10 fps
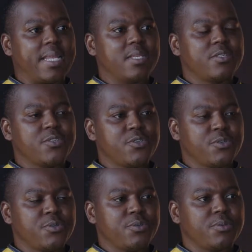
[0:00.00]
need
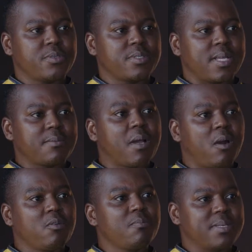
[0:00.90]
to start my
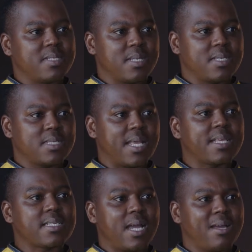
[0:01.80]
own business. At
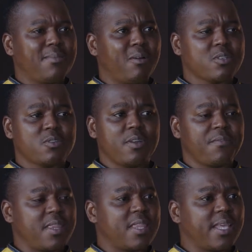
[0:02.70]
the time, I was not
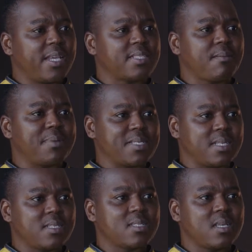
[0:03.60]
even thinking it's a
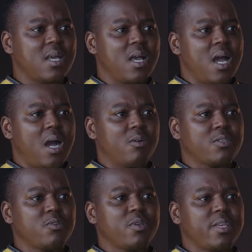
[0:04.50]
business. I was
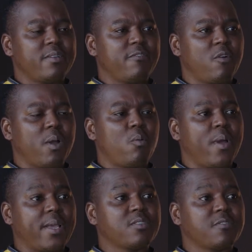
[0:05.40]
looking for a
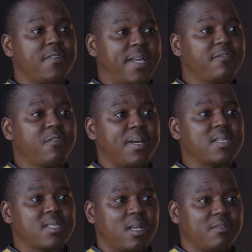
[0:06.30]
way to fend for
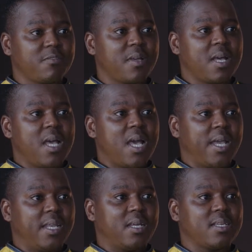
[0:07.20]
myself
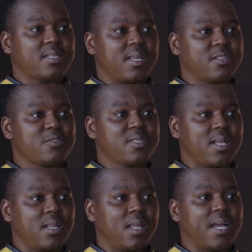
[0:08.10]
and I started to
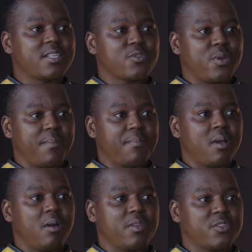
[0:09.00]
sell ice cream
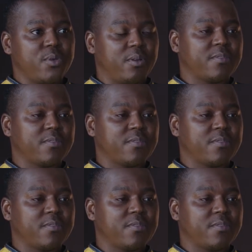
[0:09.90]
on the street of